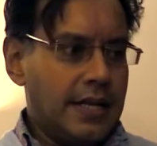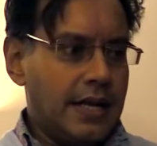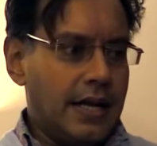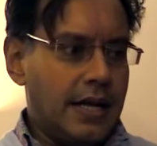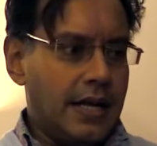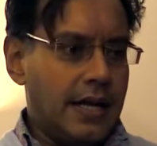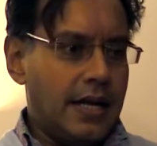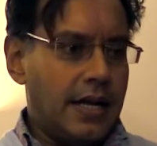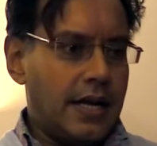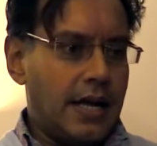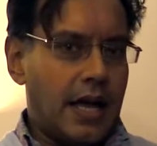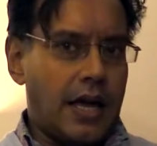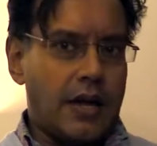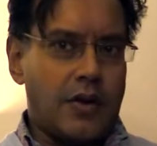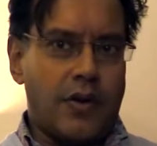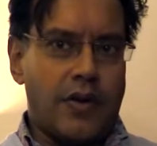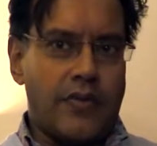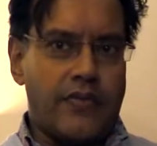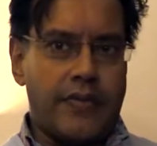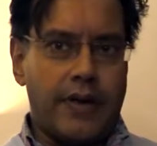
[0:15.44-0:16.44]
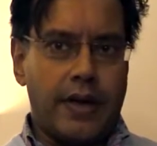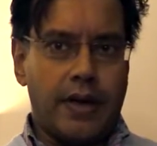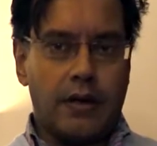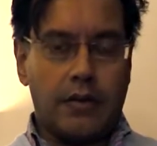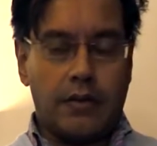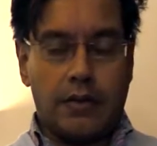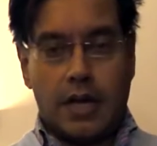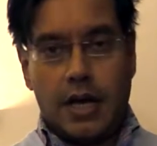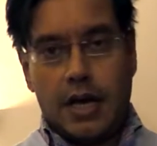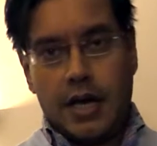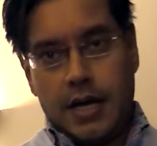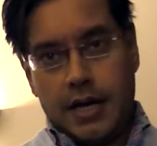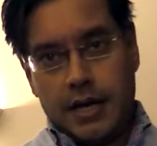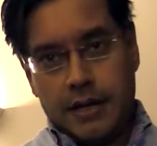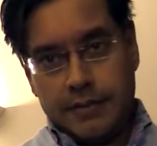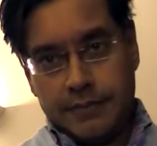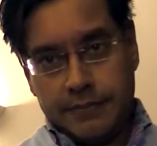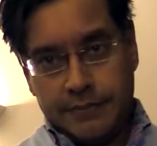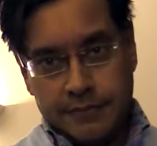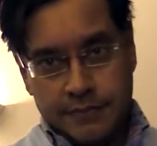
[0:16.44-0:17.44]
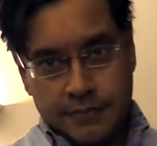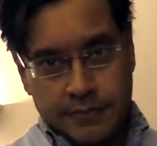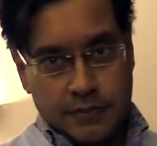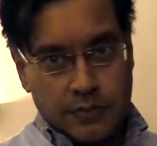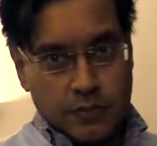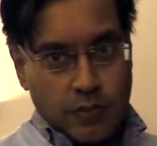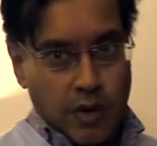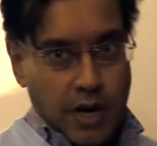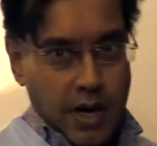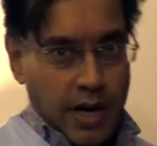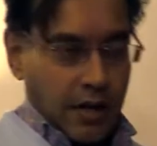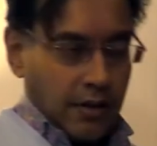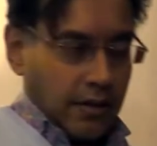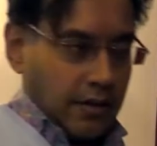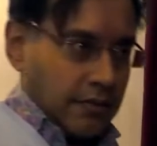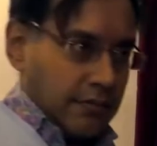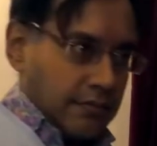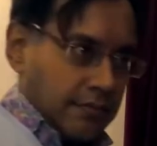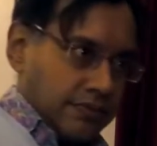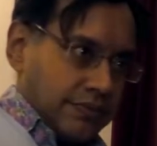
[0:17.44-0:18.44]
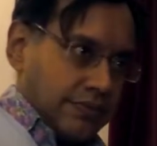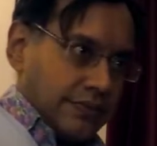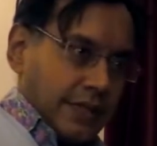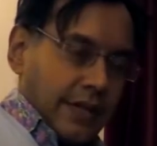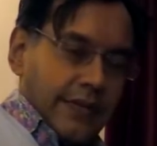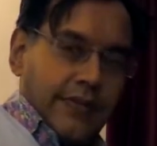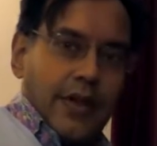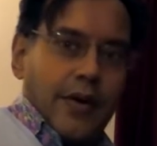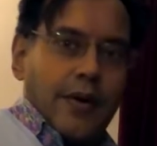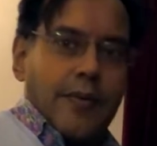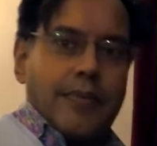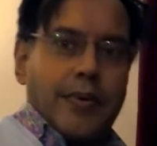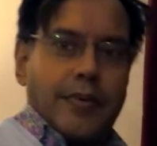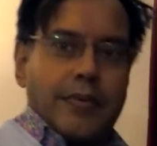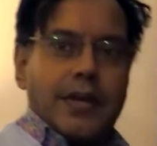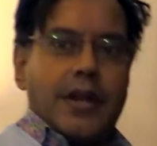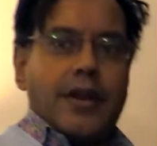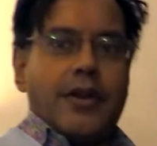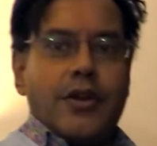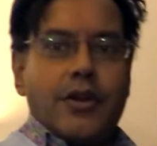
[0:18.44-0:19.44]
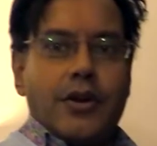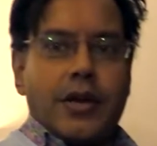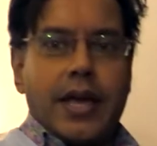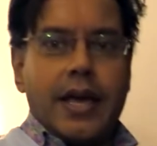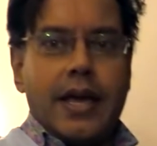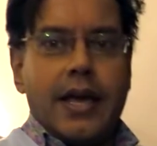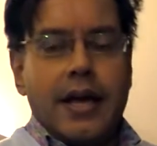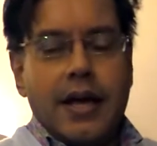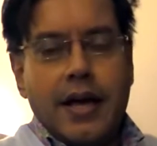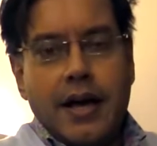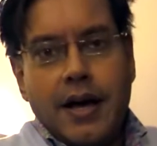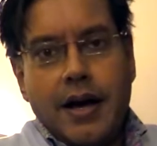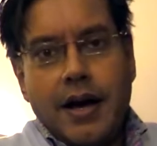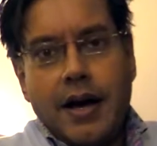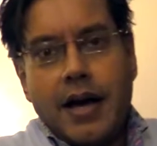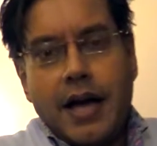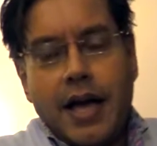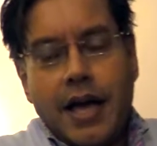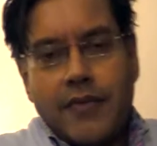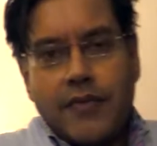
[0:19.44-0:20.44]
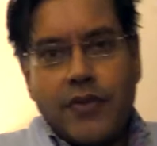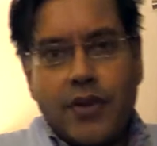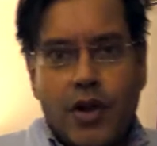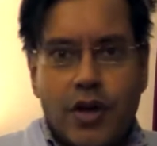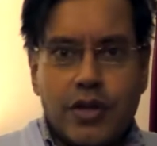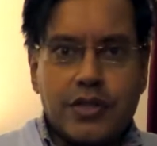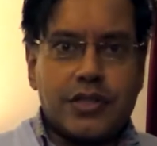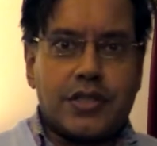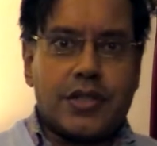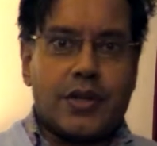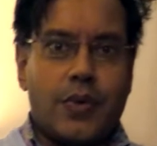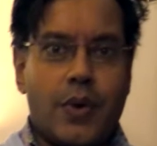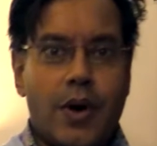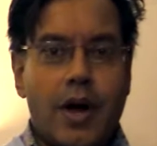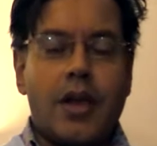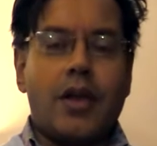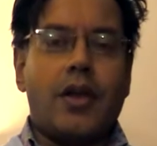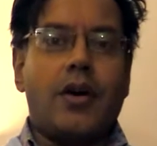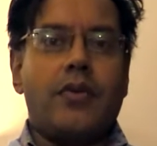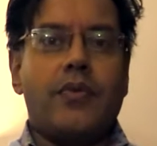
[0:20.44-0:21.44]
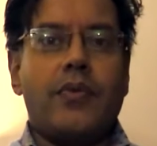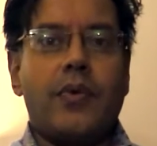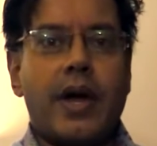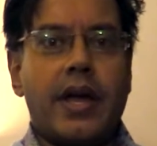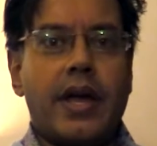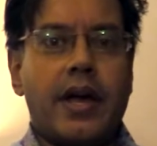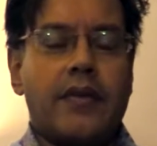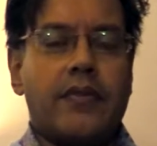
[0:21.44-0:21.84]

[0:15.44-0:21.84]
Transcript: How do I feel? Well, even though I probably don't look it, I have lost quite a lot of weight.